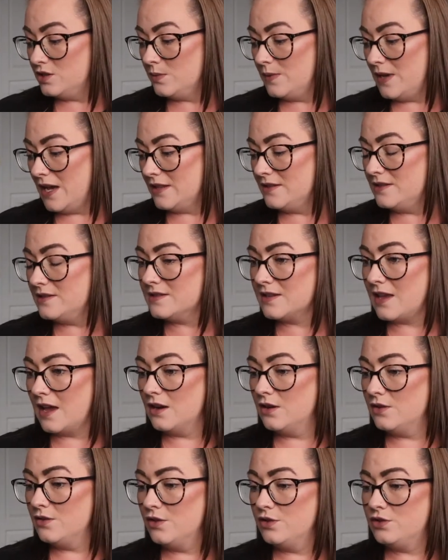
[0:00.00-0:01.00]
so we had the
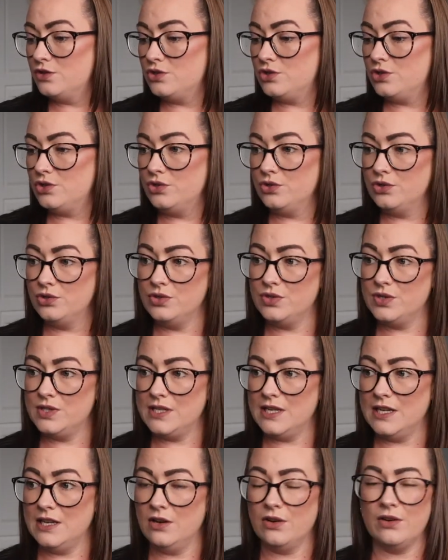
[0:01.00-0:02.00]
scan on the
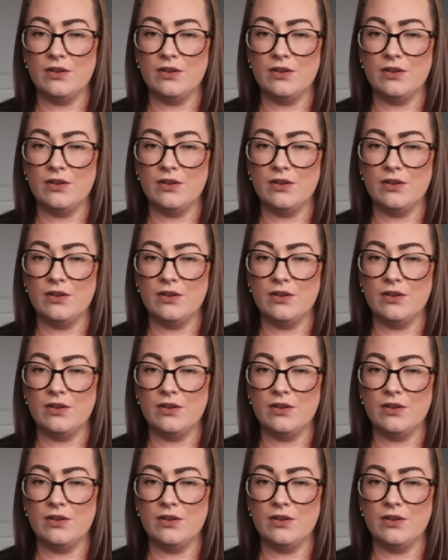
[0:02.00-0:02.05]
Tuesday